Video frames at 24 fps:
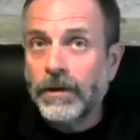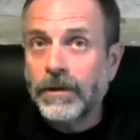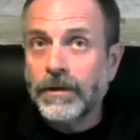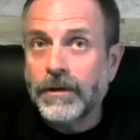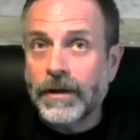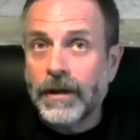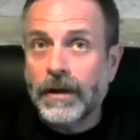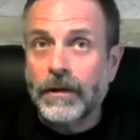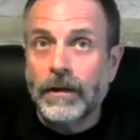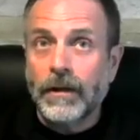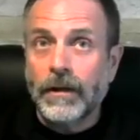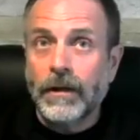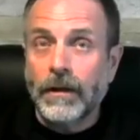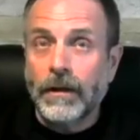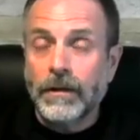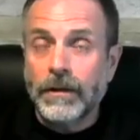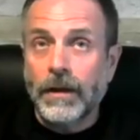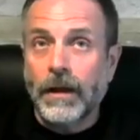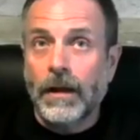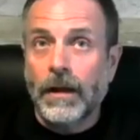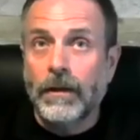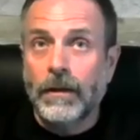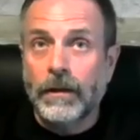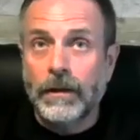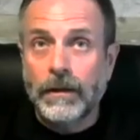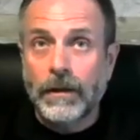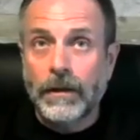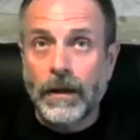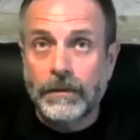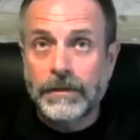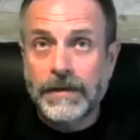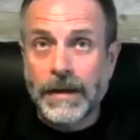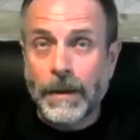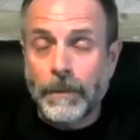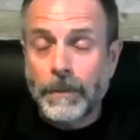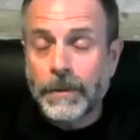got
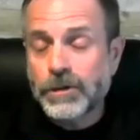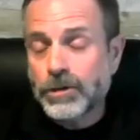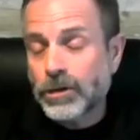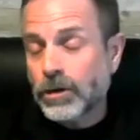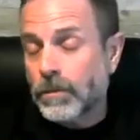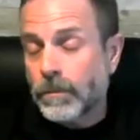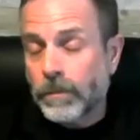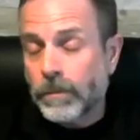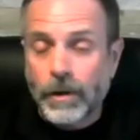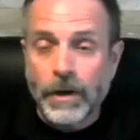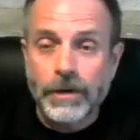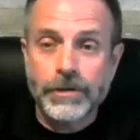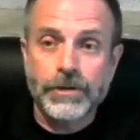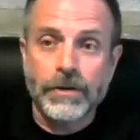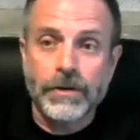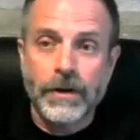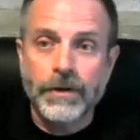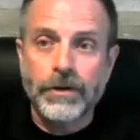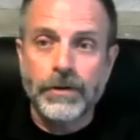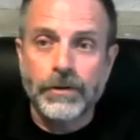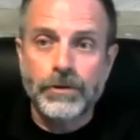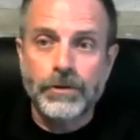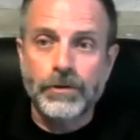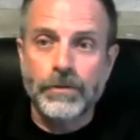temperature and pressure are your two